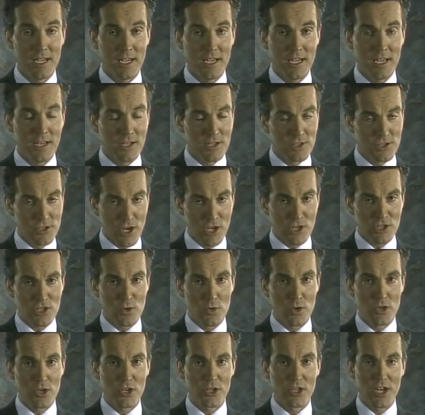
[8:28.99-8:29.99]
It is
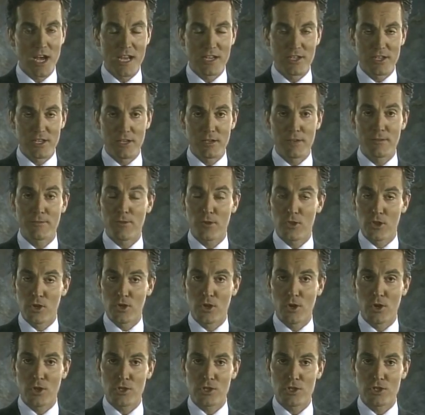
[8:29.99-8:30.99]
also a good idea for the
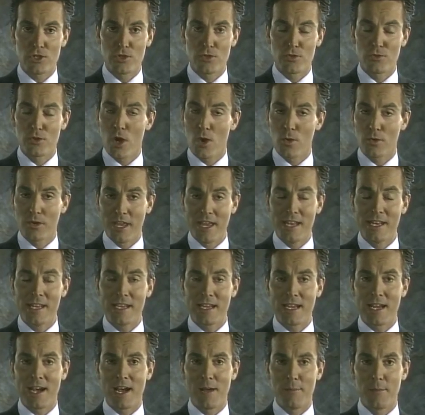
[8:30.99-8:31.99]
nurse to note any
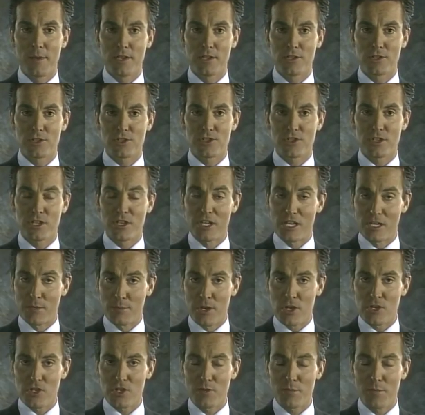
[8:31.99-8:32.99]
comments in the
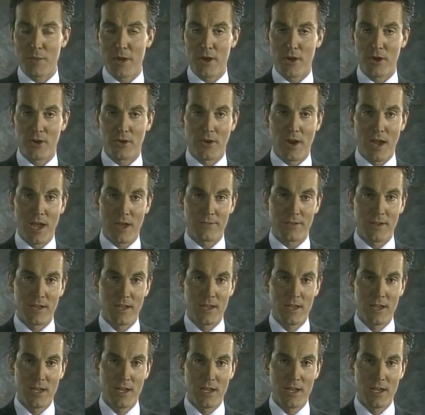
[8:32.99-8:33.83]
admission paragraph